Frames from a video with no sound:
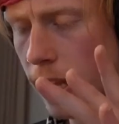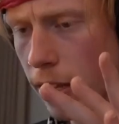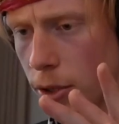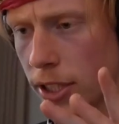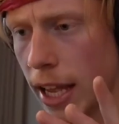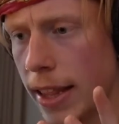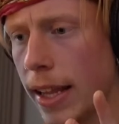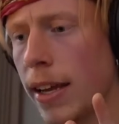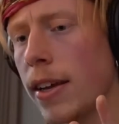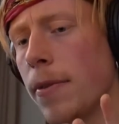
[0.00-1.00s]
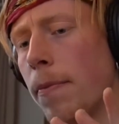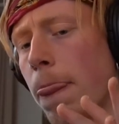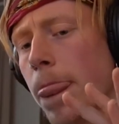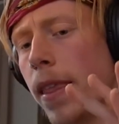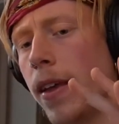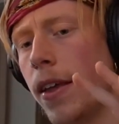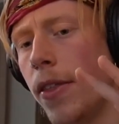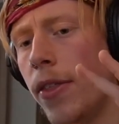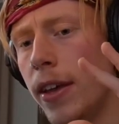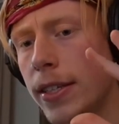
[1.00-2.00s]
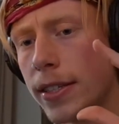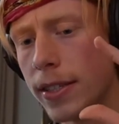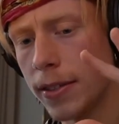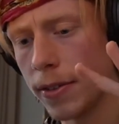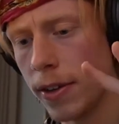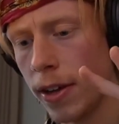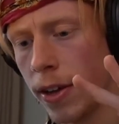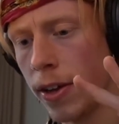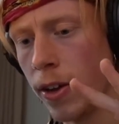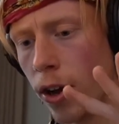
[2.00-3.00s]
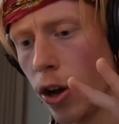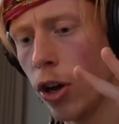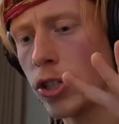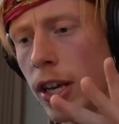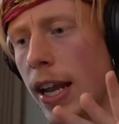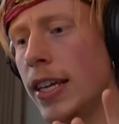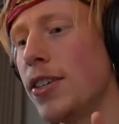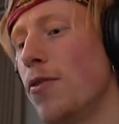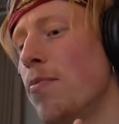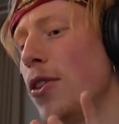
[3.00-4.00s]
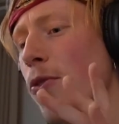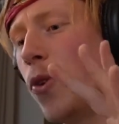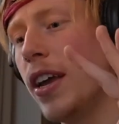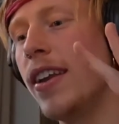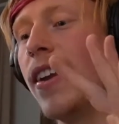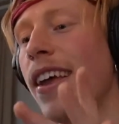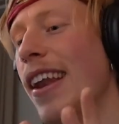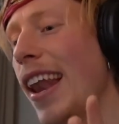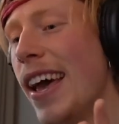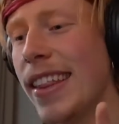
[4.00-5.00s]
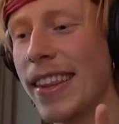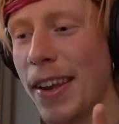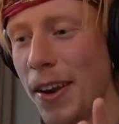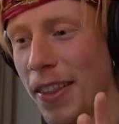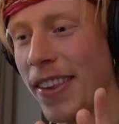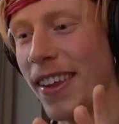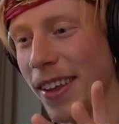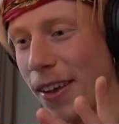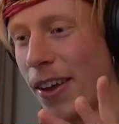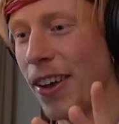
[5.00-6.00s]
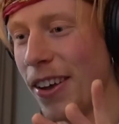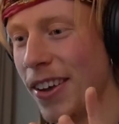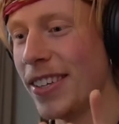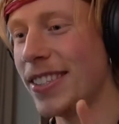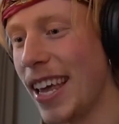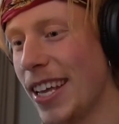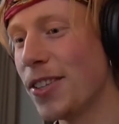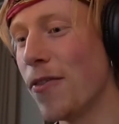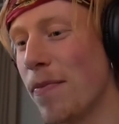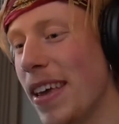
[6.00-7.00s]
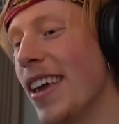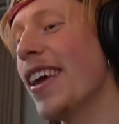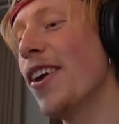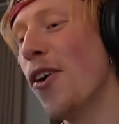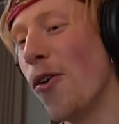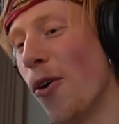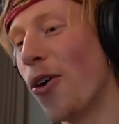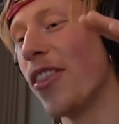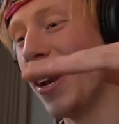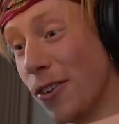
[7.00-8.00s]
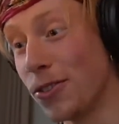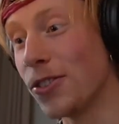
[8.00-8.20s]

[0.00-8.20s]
like you said, like this oscillation between enlightened states of being, or then you